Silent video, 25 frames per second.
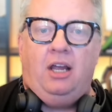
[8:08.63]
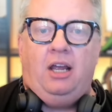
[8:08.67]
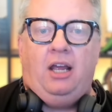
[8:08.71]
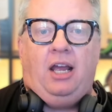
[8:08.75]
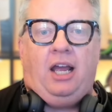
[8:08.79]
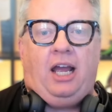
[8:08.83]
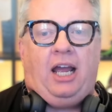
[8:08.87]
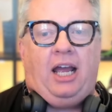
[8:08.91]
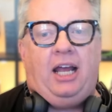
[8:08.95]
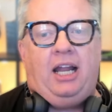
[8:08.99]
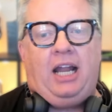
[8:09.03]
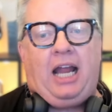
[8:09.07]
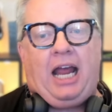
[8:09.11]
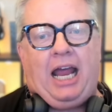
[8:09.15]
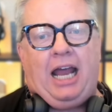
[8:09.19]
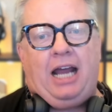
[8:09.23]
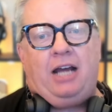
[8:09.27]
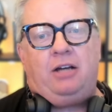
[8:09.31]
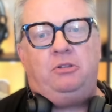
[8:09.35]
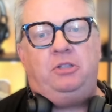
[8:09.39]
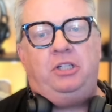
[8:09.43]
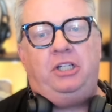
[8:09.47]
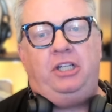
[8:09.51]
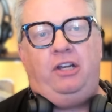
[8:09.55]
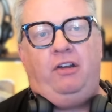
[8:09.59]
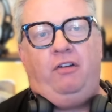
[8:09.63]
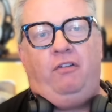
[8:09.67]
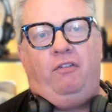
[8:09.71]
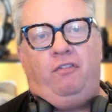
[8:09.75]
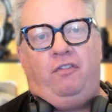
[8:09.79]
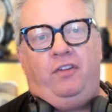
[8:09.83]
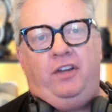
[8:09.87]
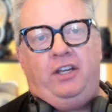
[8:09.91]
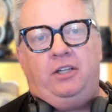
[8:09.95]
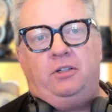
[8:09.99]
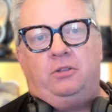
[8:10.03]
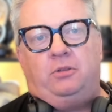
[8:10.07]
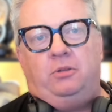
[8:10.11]
And how do you
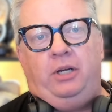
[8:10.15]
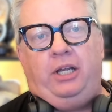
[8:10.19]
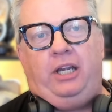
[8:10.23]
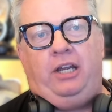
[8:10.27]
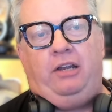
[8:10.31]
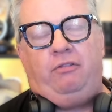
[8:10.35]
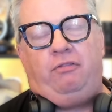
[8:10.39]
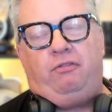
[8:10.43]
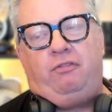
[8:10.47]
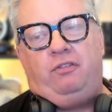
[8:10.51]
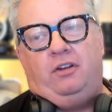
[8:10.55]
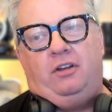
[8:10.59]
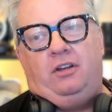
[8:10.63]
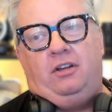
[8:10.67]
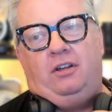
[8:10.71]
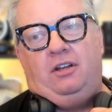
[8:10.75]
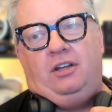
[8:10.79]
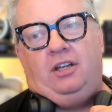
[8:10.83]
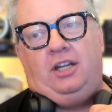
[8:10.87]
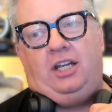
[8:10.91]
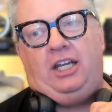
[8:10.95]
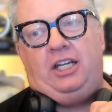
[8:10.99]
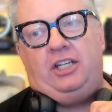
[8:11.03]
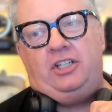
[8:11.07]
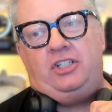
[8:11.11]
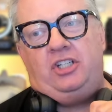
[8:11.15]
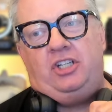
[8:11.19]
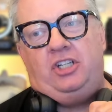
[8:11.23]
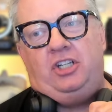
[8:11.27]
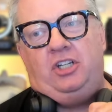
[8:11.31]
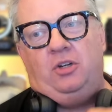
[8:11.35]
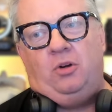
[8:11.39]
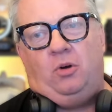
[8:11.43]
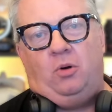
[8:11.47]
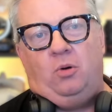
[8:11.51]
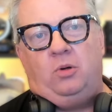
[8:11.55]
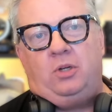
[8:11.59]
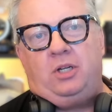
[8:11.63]
feel if it's
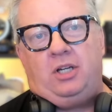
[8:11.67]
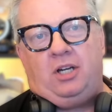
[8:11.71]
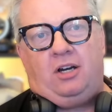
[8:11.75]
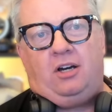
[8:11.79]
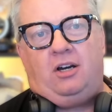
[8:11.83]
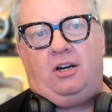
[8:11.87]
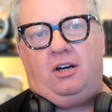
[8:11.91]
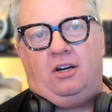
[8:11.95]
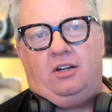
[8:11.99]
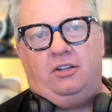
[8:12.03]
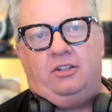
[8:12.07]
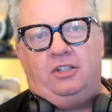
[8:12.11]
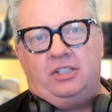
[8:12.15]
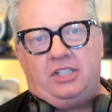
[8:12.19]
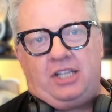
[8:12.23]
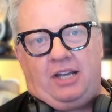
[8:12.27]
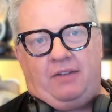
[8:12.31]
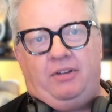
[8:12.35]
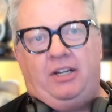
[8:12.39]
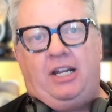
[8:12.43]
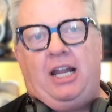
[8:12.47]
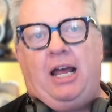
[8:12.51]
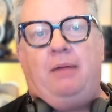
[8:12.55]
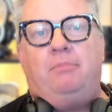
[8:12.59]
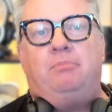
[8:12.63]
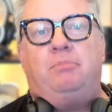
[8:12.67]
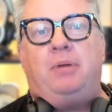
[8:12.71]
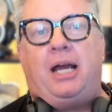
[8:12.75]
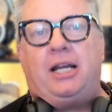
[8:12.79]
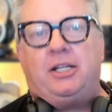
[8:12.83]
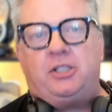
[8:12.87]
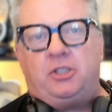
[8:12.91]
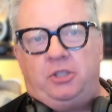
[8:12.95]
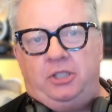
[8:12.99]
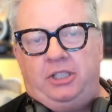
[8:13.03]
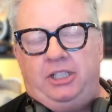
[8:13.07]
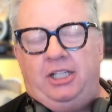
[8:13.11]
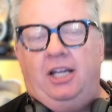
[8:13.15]
your car that's having that
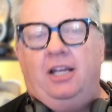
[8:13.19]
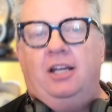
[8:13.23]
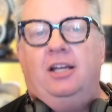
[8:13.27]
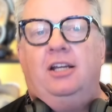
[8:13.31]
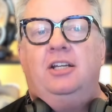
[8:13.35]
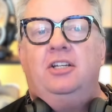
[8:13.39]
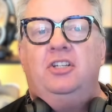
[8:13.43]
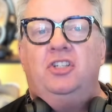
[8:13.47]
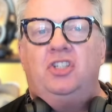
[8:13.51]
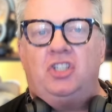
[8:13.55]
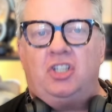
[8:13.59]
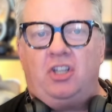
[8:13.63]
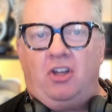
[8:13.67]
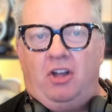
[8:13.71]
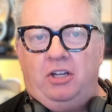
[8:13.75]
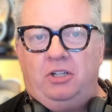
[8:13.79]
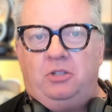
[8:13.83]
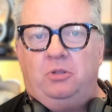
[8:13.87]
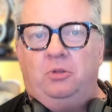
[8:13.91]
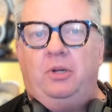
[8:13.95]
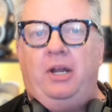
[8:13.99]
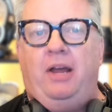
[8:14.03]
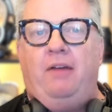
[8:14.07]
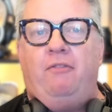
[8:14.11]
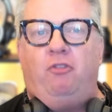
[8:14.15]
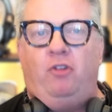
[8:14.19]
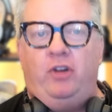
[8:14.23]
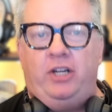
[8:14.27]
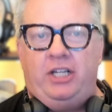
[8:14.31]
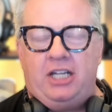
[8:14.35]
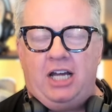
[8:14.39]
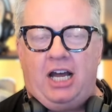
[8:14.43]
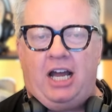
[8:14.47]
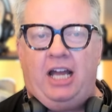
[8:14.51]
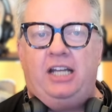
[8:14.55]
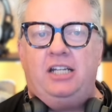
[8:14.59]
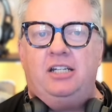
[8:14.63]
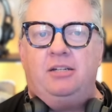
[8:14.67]
battery cycled every
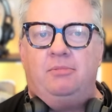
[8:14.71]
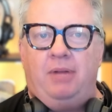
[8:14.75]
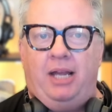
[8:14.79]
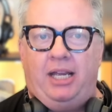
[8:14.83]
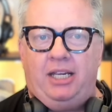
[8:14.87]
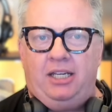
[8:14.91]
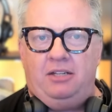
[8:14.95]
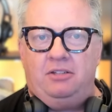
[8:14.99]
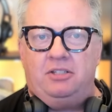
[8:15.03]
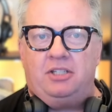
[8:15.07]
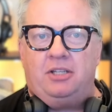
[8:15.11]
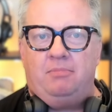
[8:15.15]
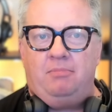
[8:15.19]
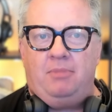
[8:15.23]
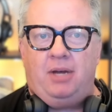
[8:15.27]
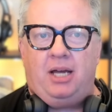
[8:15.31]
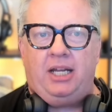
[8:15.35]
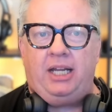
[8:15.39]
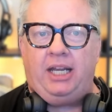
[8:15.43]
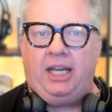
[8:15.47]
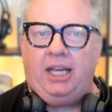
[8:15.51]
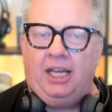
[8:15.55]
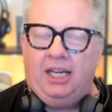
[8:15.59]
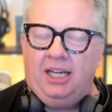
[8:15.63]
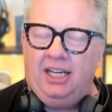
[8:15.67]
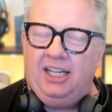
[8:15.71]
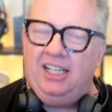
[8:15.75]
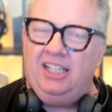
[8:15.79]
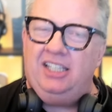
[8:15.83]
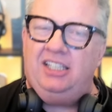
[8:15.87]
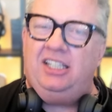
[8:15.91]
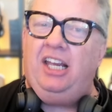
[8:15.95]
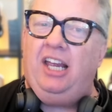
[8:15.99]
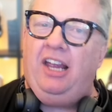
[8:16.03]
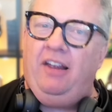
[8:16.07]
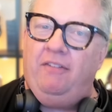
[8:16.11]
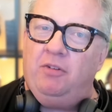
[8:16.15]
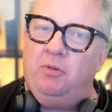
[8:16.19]
day to make you some money? Is
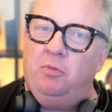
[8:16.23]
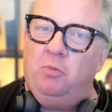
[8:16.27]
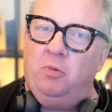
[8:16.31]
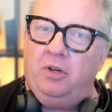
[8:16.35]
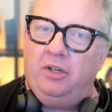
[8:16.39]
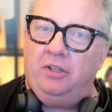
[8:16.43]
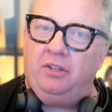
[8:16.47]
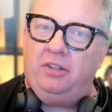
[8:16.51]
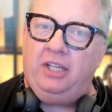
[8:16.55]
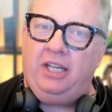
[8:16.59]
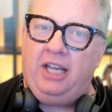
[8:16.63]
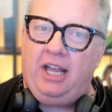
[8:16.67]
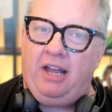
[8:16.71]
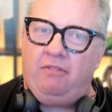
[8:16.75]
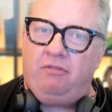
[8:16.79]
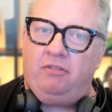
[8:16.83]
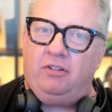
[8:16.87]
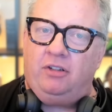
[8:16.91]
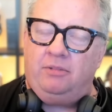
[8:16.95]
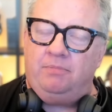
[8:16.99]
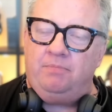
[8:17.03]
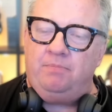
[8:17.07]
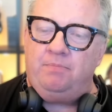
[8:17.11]
it even worth the effort?